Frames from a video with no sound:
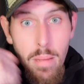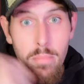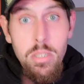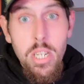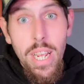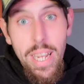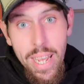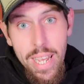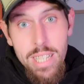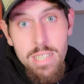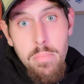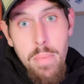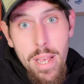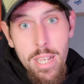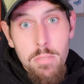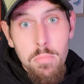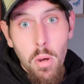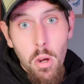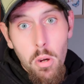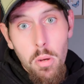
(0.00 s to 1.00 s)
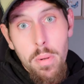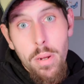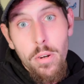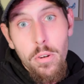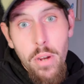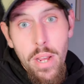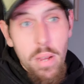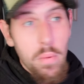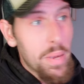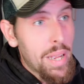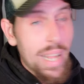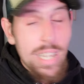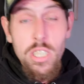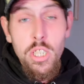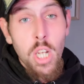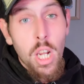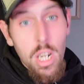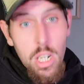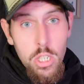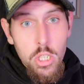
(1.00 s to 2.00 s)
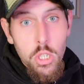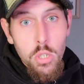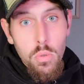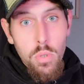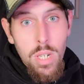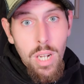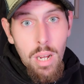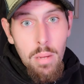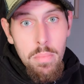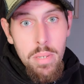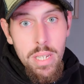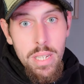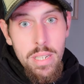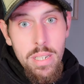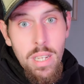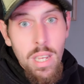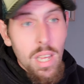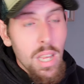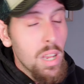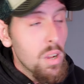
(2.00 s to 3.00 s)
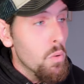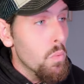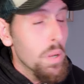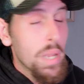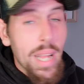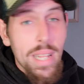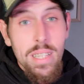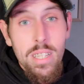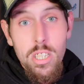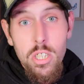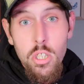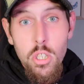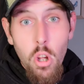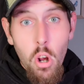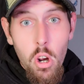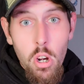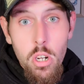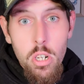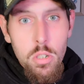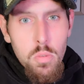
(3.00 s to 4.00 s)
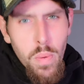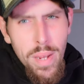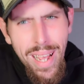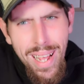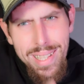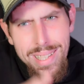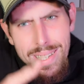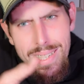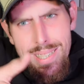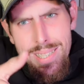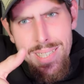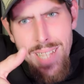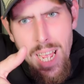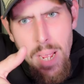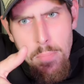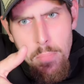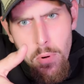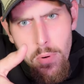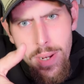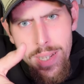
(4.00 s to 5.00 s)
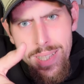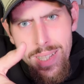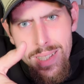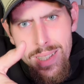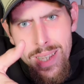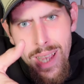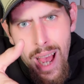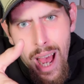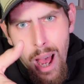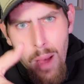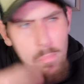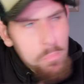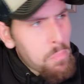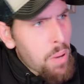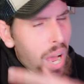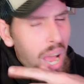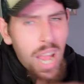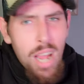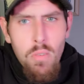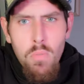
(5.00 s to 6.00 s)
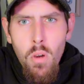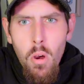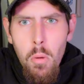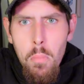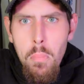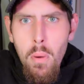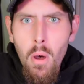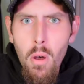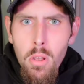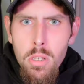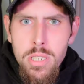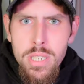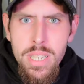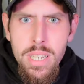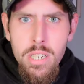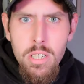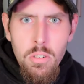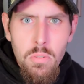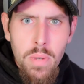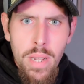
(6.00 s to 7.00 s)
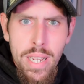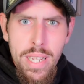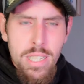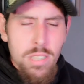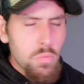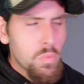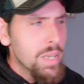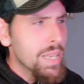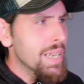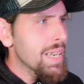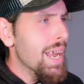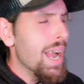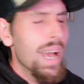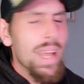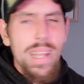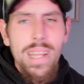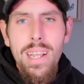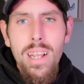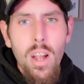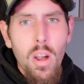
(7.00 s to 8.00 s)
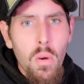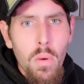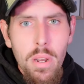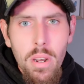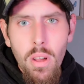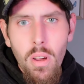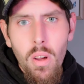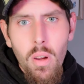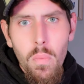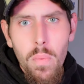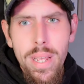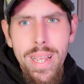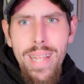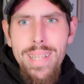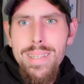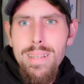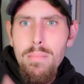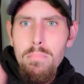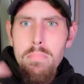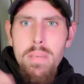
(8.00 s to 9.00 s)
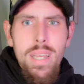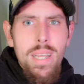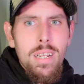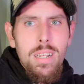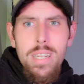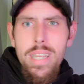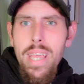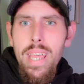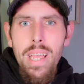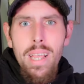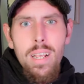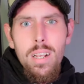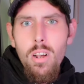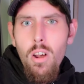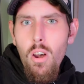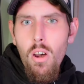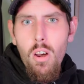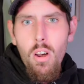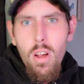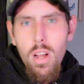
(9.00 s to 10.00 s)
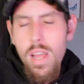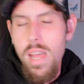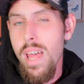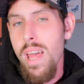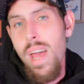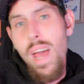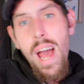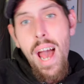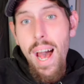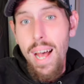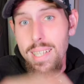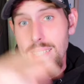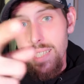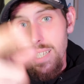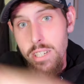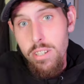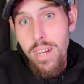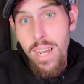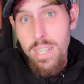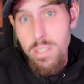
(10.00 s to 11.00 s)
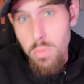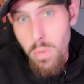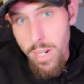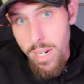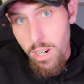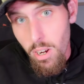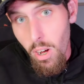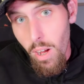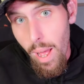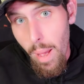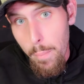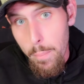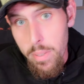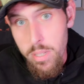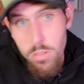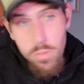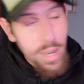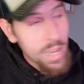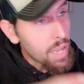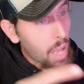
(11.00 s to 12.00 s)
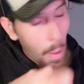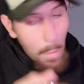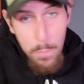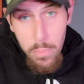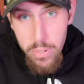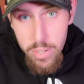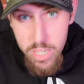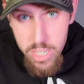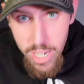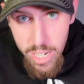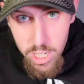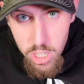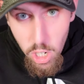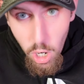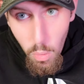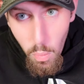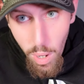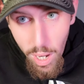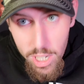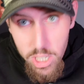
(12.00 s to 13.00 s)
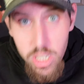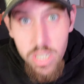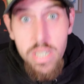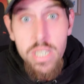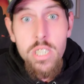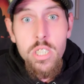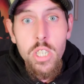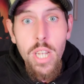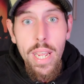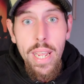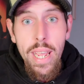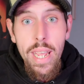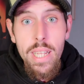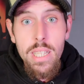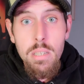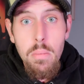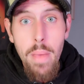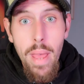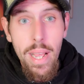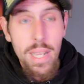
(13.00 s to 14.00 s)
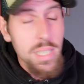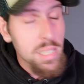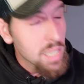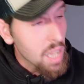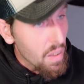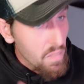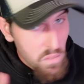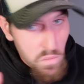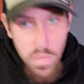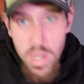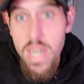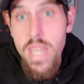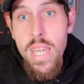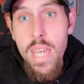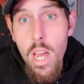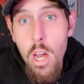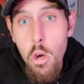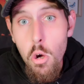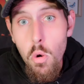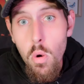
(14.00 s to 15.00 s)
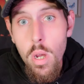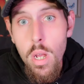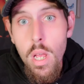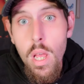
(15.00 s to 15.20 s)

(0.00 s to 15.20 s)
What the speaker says: Gigantamax Pokemon are great. We got Chunkachu coming. We got the starters. We got the Sniper at the top. Pyro Ball Cinderace. We got it going on. We got the big King Kong. I'll see you guys when it all happens, right? I appreciate y'all watching this Gigantamax video.